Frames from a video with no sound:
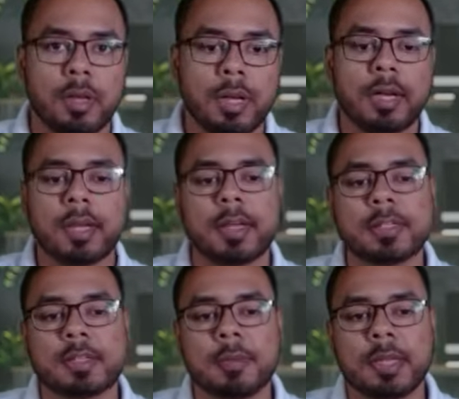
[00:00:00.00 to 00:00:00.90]
Let
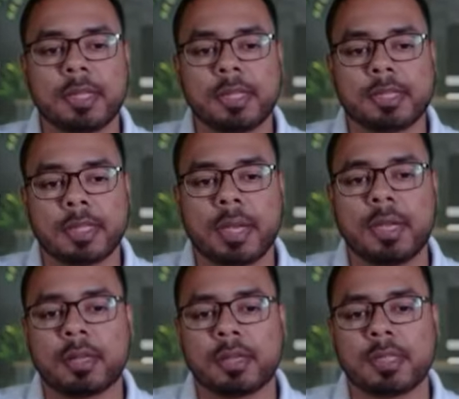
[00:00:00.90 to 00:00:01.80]
S be this
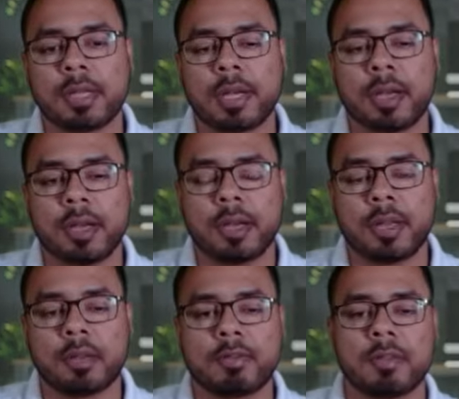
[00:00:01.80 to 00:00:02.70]
set
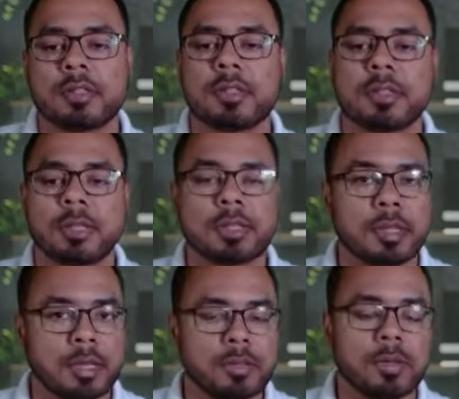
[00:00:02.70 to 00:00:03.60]
containing first
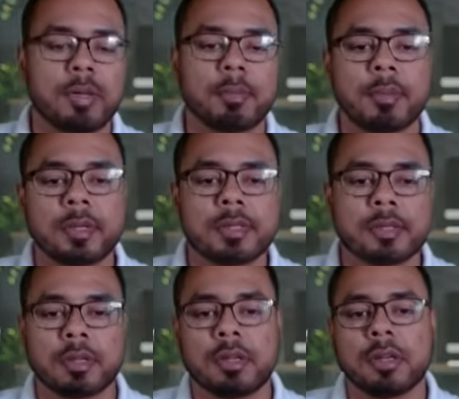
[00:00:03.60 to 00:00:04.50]
6 natural
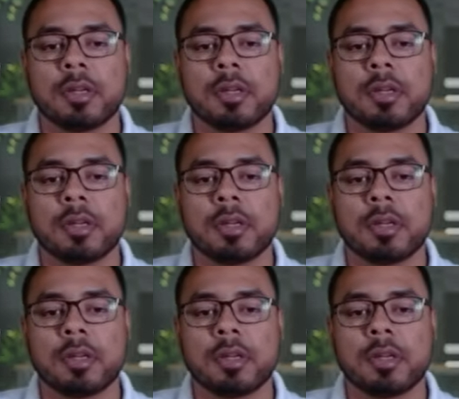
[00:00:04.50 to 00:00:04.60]
numbers.